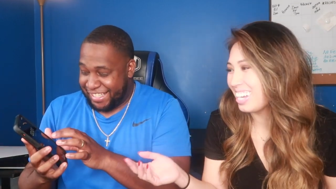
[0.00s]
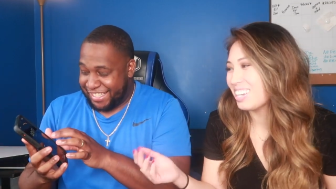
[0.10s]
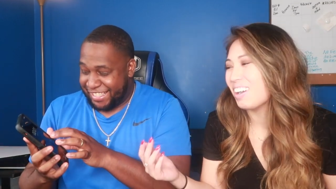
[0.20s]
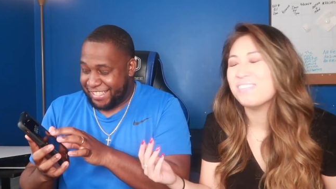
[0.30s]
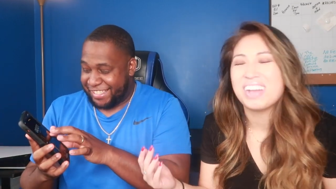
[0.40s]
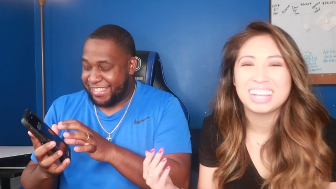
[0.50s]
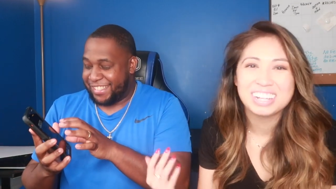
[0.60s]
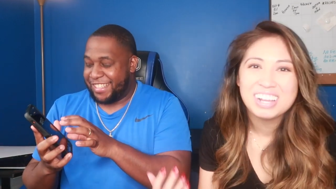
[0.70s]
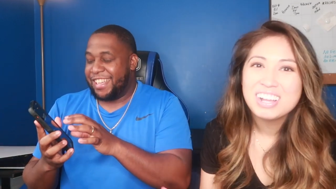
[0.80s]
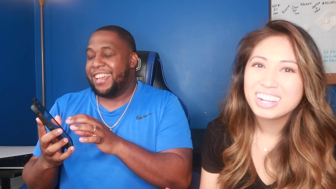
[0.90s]
Speaker 1: okay, go
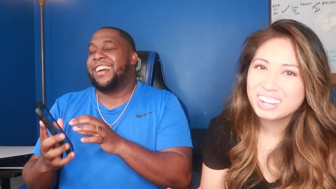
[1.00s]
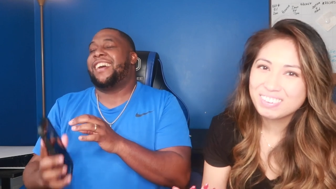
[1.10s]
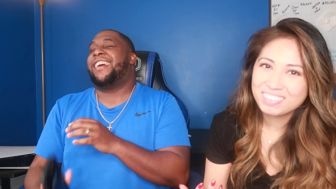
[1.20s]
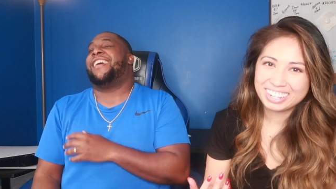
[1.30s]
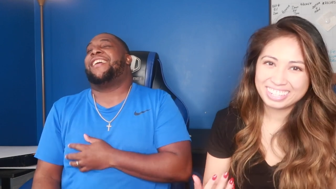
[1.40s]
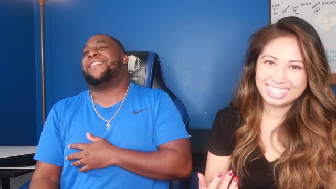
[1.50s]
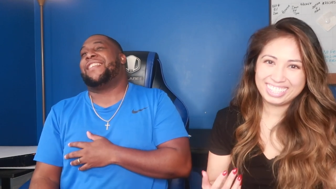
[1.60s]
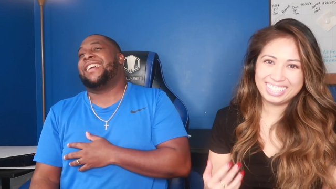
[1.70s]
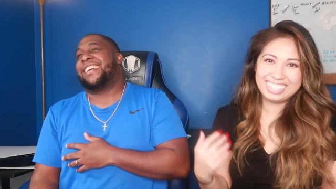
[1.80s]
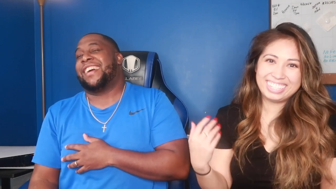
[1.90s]
back.
Speaker 2: Cool. Oh
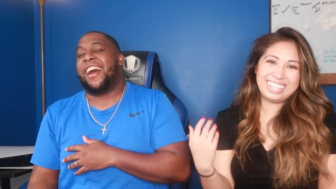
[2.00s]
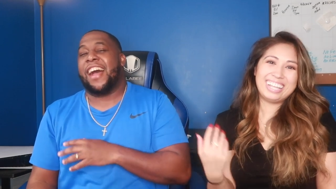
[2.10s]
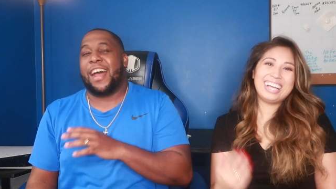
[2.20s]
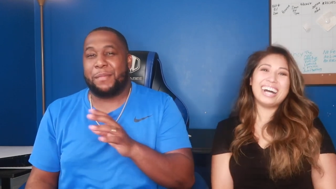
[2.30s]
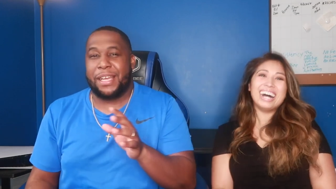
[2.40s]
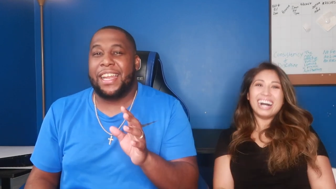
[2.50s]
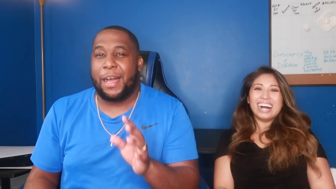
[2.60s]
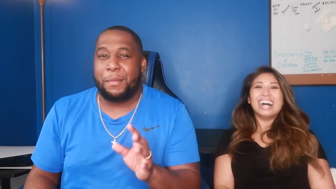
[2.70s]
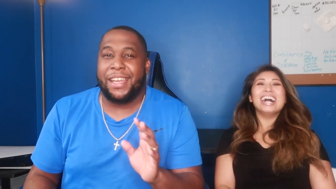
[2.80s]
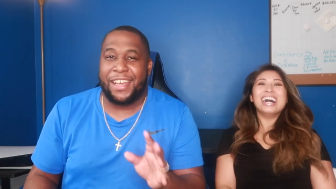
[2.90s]
my God. All right, I'm gonna, I'm
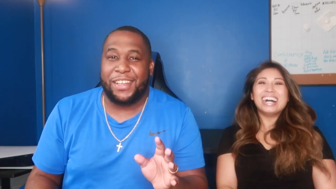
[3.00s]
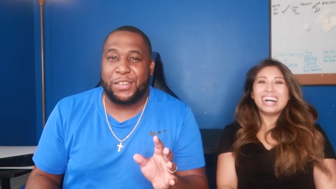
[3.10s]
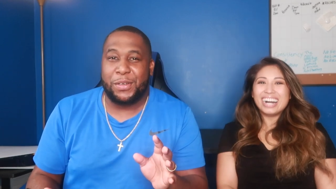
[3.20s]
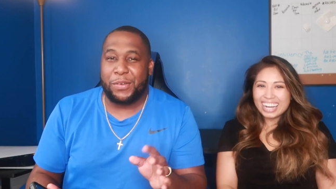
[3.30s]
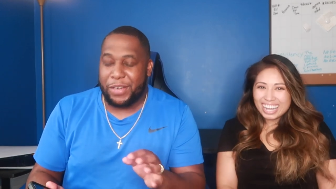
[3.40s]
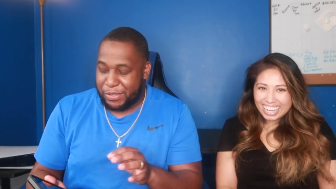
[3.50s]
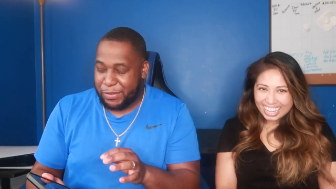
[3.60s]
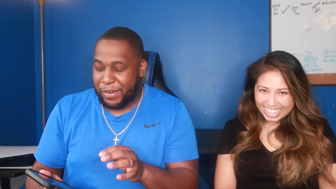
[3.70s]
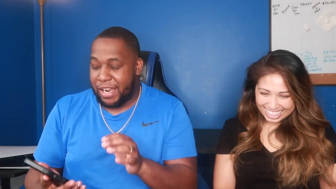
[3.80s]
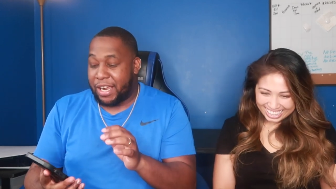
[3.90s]
gonna let her do a redo,
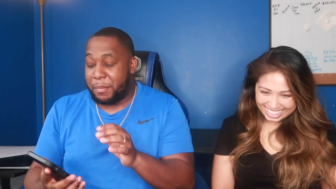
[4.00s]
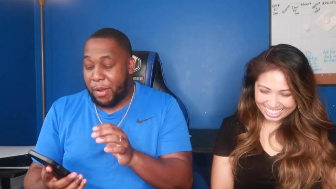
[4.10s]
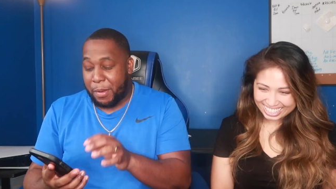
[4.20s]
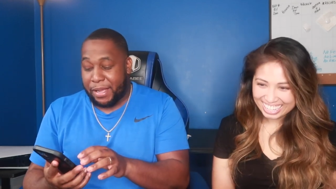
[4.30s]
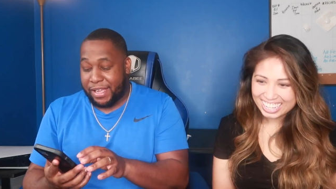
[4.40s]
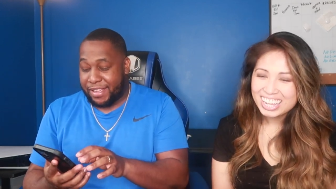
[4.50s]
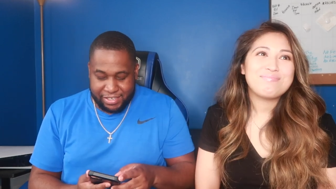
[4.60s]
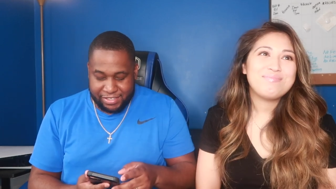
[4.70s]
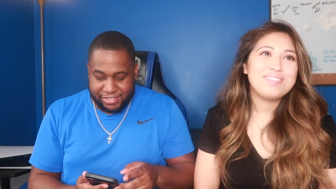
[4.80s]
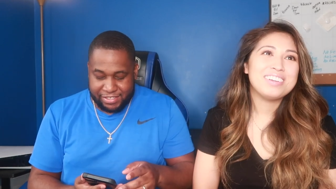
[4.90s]
right? Come on, man.
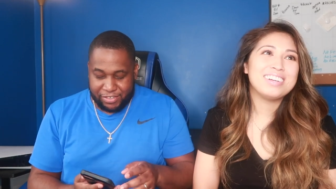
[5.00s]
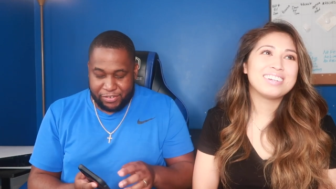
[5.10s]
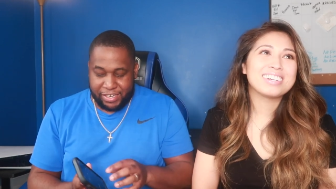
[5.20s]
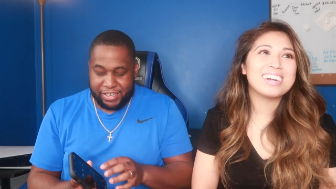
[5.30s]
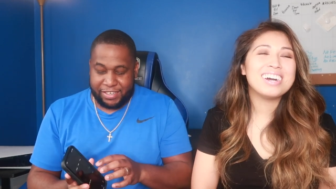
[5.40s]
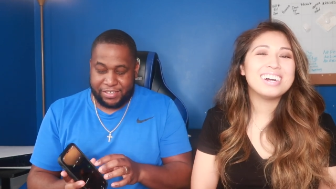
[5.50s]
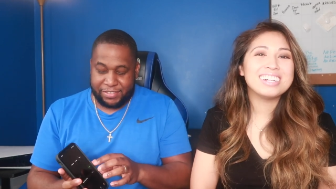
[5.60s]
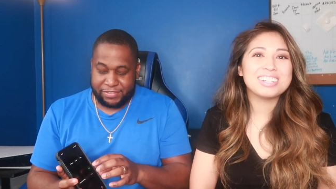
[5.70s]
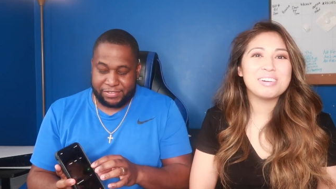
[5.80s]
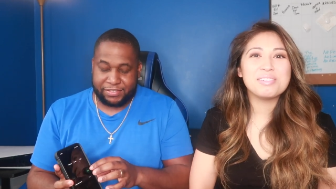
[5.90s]
You ready?
Speaker 1: God,
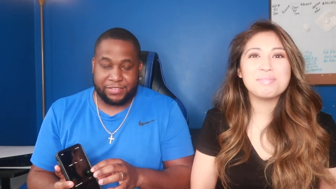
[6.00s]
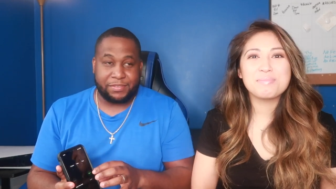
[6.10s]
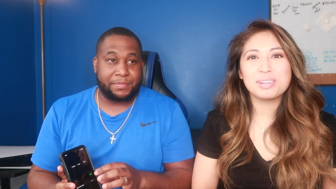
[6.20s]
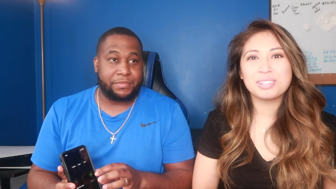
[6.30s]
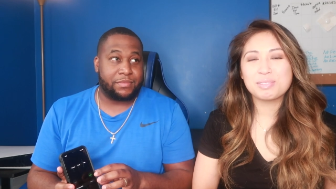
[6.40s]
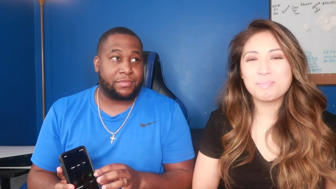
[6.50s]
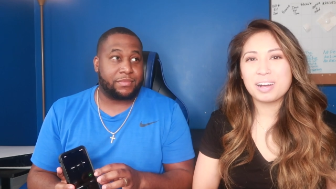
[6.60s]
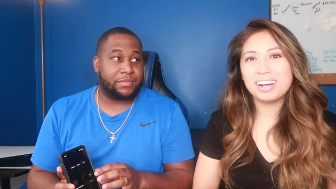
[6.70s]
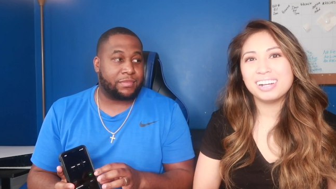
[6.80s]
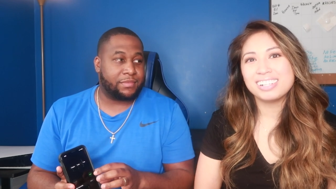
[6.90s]
y'all put me on the
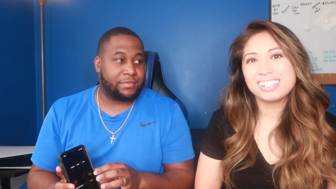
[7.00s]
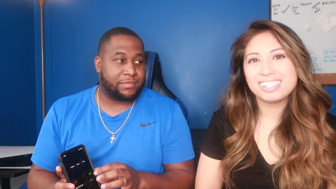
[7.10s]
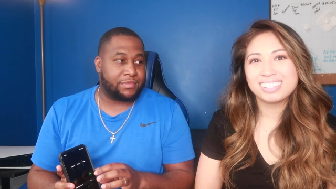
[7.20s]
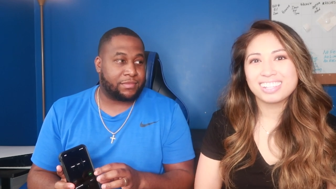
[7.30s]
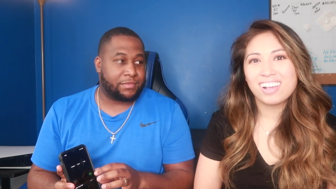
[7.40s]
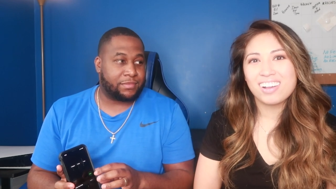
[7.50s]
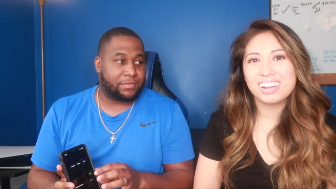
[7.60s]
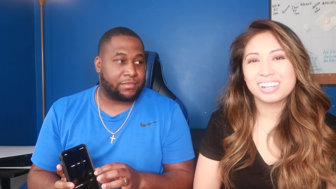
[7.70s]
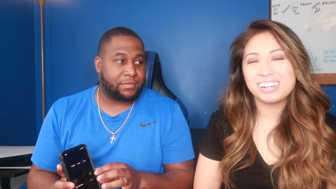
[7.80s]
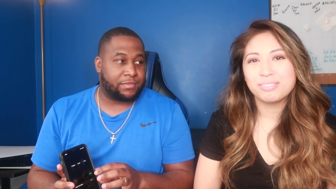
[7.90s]
spot.
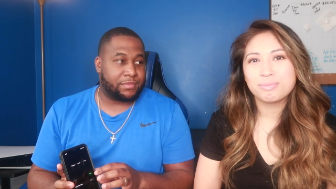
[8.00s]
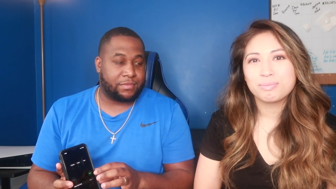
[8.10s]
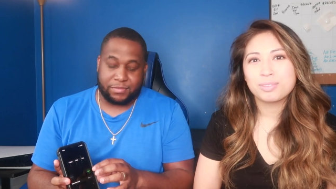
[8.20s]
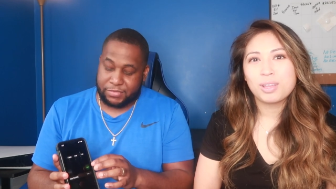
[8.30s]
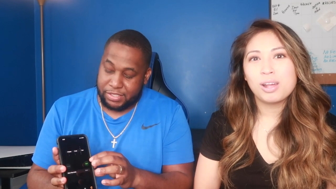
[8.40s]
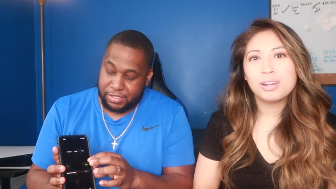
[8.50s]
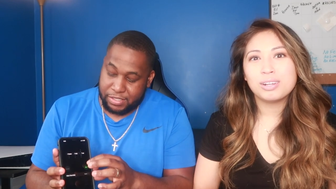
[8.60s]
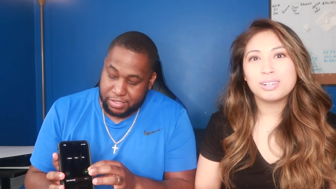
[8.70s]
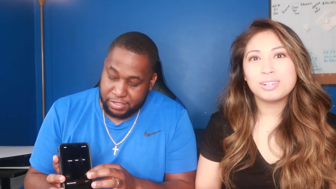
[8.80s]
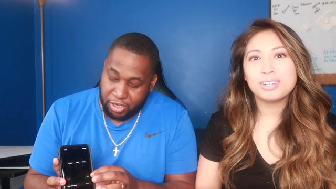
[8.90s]
Okay, go.
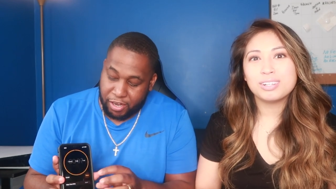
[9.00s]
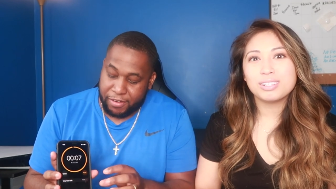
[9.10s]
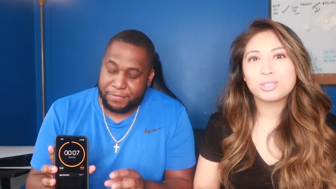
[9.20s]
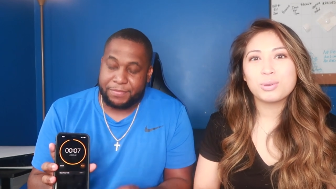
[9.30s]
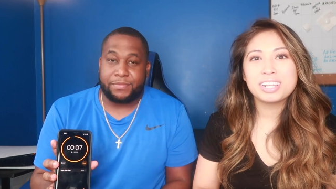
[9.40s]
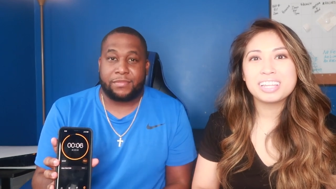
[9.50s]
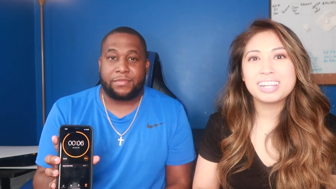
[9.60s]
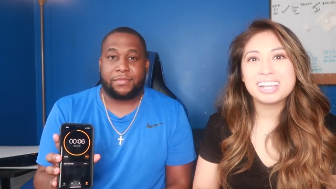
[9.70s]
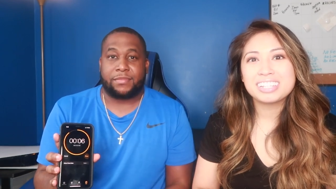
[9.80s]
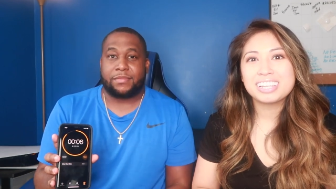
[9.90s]
Start. 20,
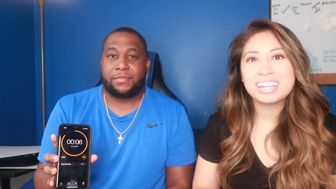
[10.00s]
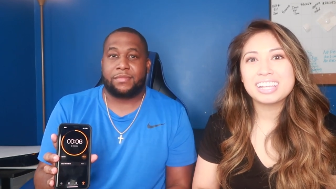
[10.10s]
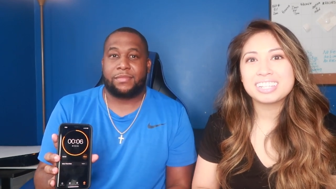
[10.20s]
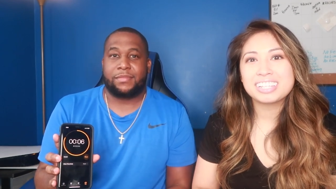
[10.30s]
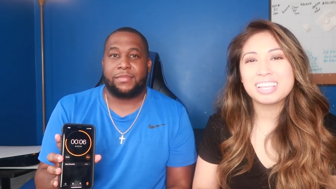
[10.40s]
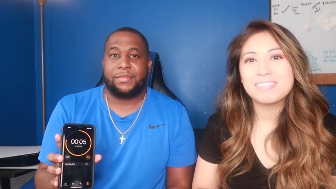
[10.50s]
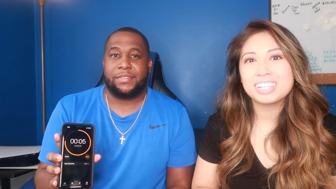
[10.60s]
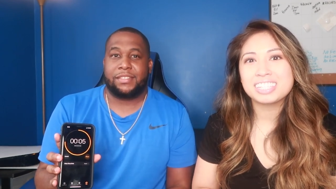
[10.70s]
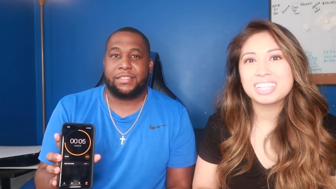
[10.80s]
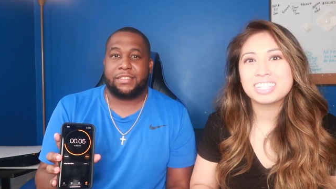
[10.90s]
19, 18, 17,
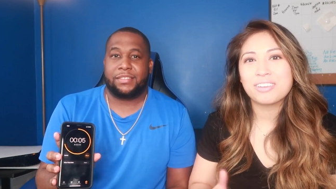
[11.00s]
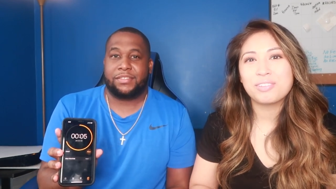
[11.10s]
16,